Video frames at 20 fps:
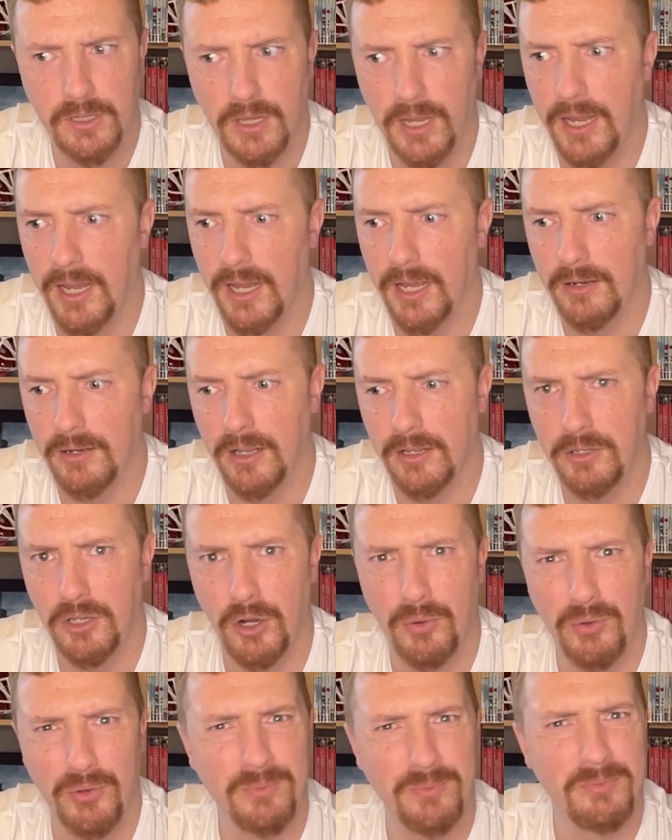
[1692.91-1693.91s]
And,
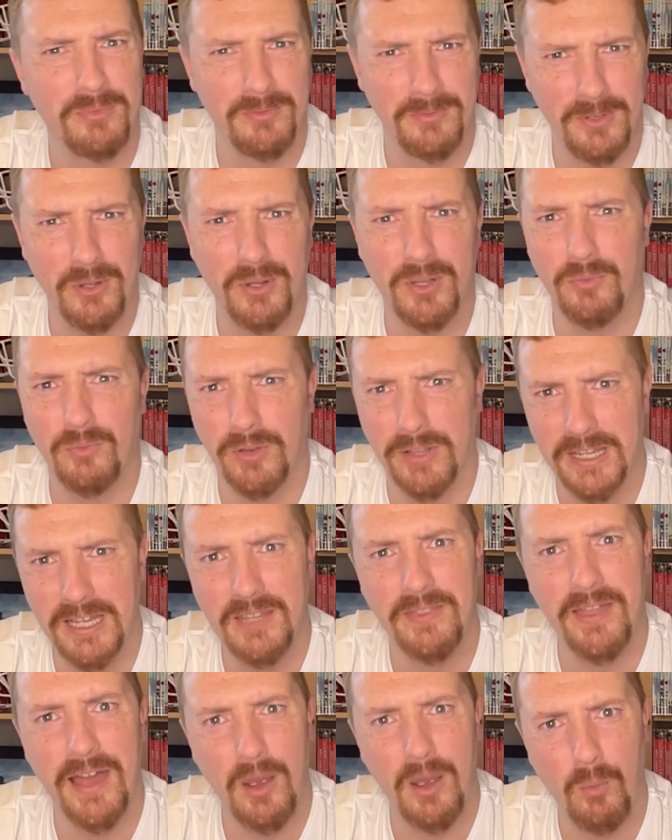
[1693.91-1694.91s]
you can
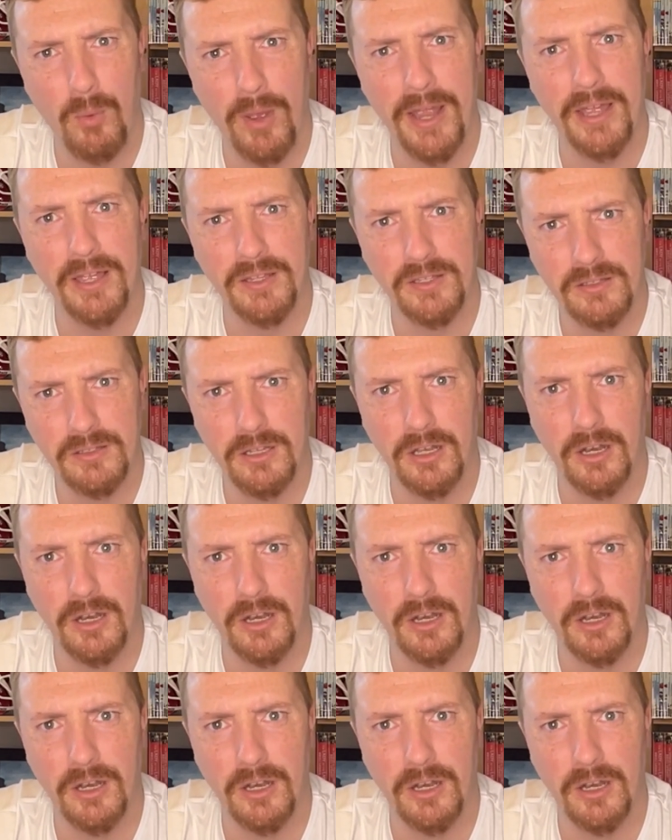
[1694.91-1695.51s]
lead that way,